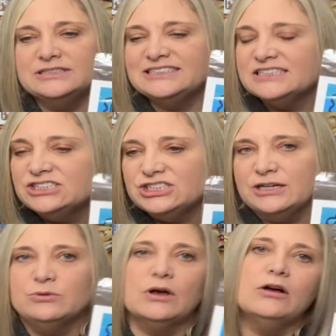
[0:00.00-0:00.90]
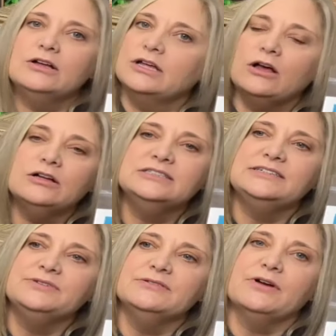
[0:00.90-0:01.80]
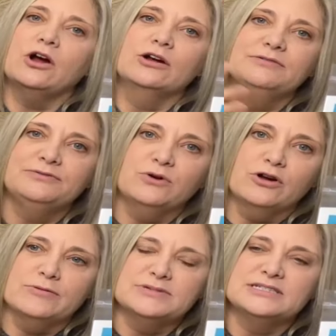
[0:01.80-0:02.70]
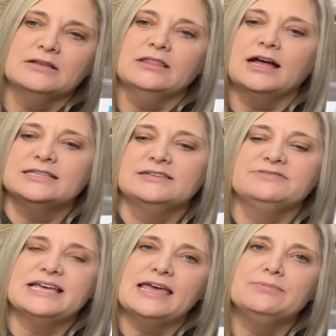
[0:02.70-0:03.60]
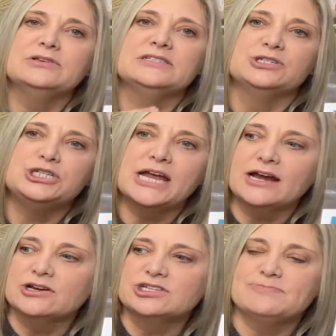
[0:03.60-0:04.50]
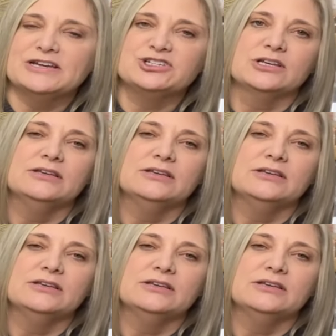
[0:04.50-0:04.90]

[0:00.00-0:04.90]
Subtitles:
stitching, all different art forms, lots of tables and chairs, special,